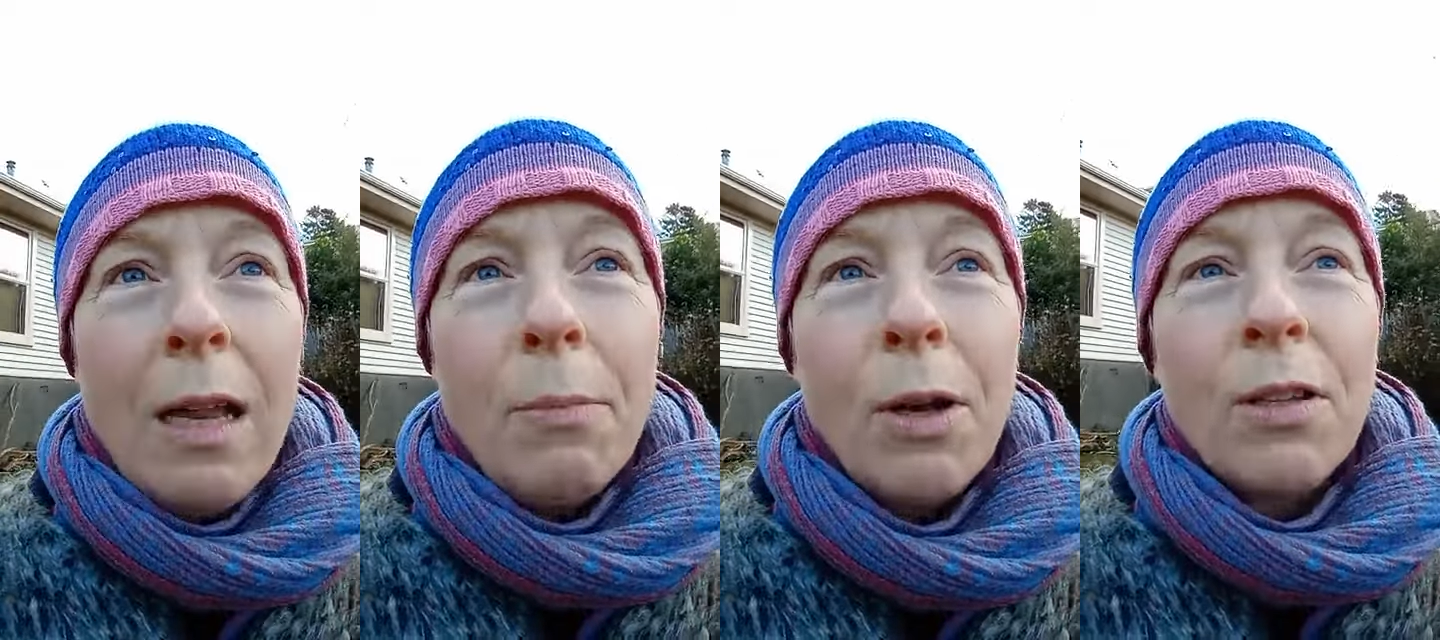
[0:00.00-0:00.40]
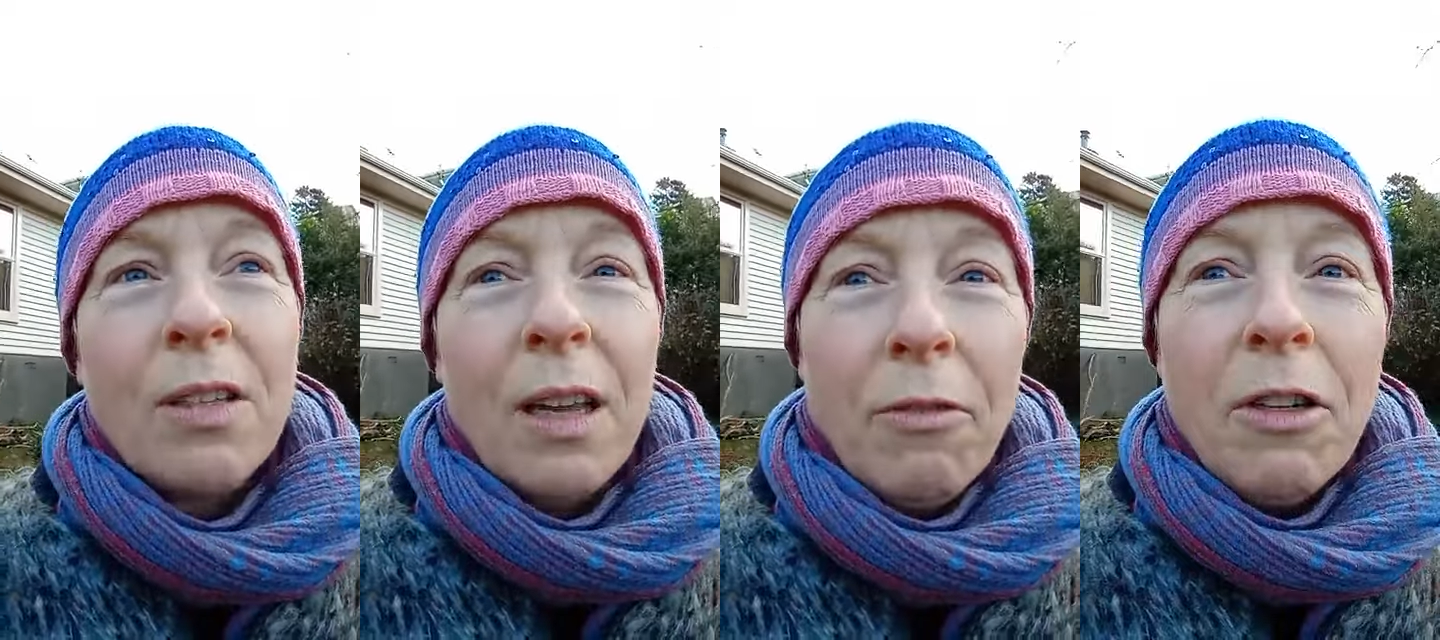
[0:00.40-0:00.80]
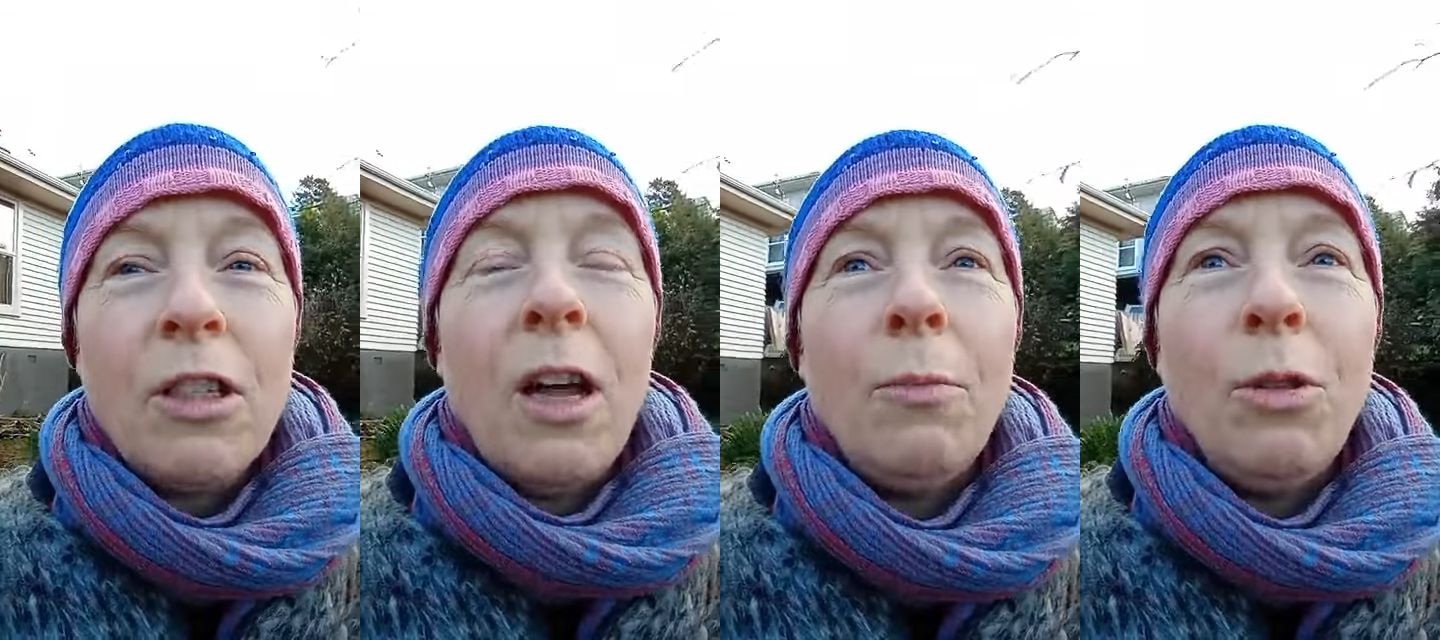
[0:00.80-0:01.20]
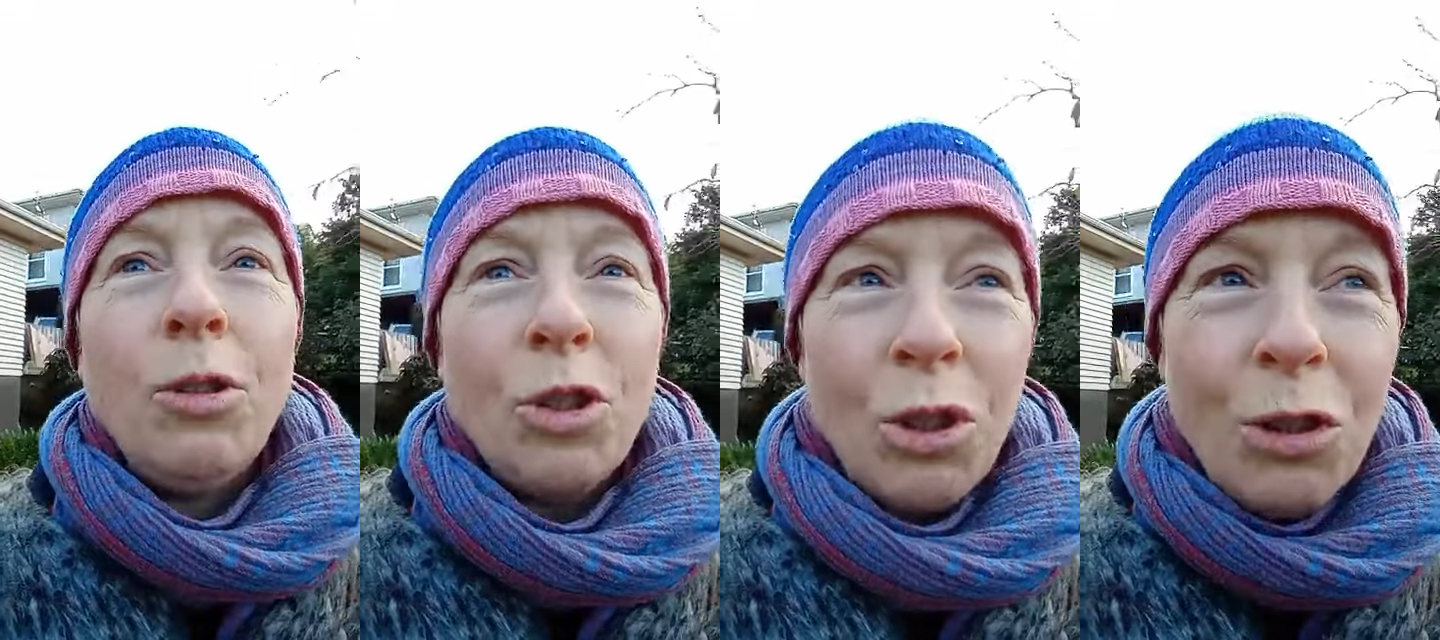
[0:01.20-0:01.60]
because every time you
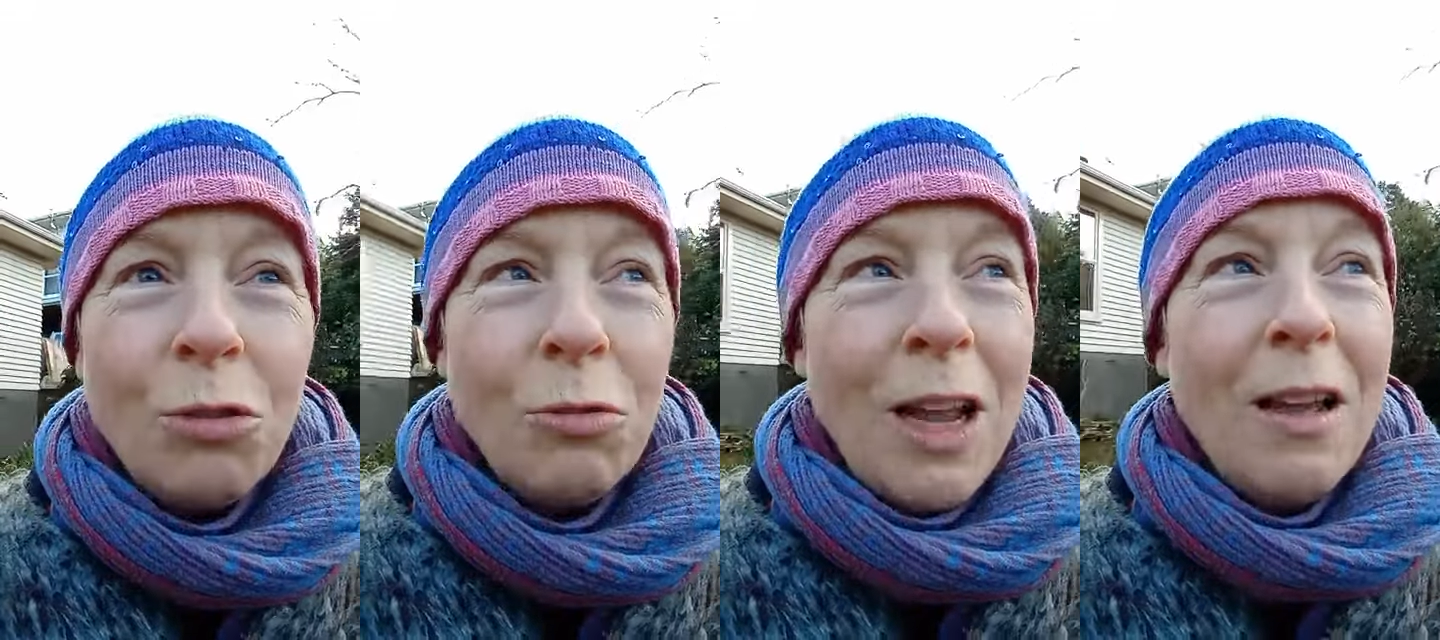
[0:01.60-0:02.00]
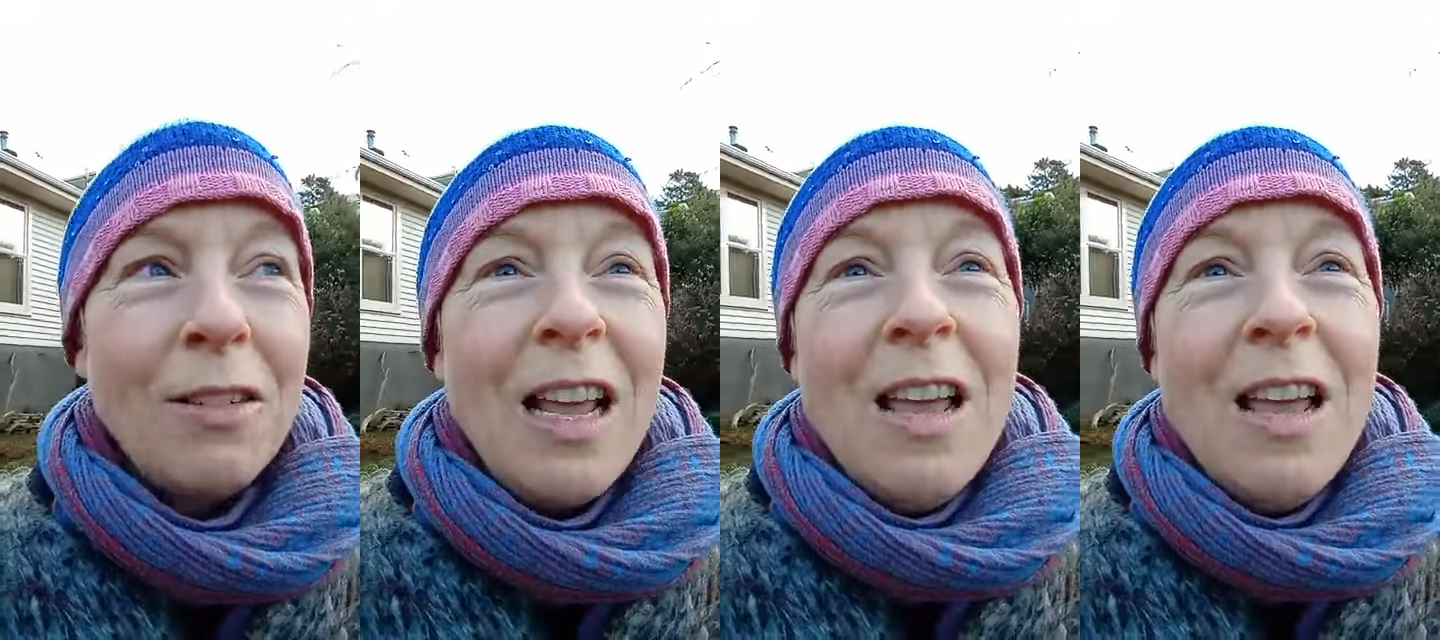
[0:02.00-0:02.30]
turn around,